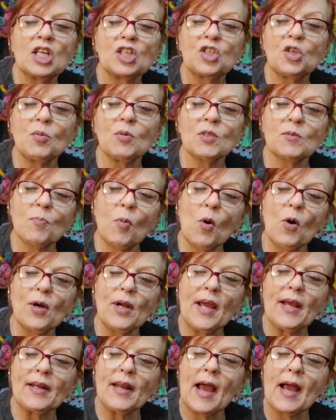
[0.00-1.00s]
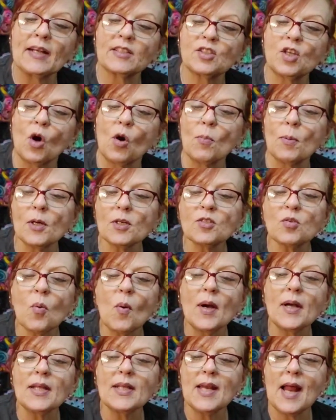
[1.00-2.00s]
She was born on October
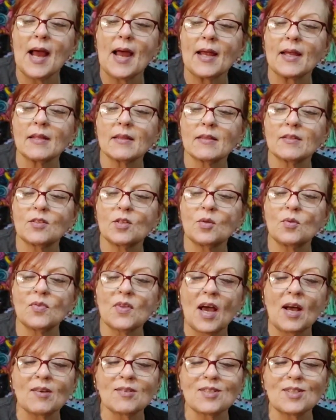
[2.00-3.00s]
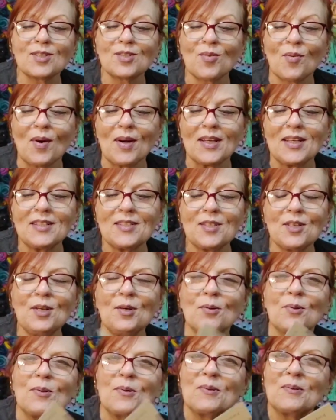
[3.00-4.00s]
29th,
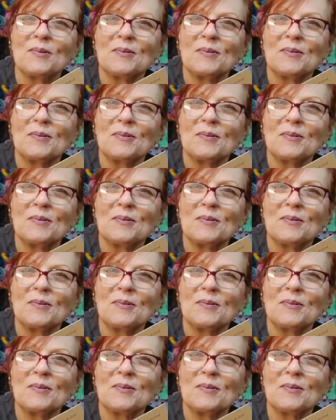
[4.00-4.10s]
2022.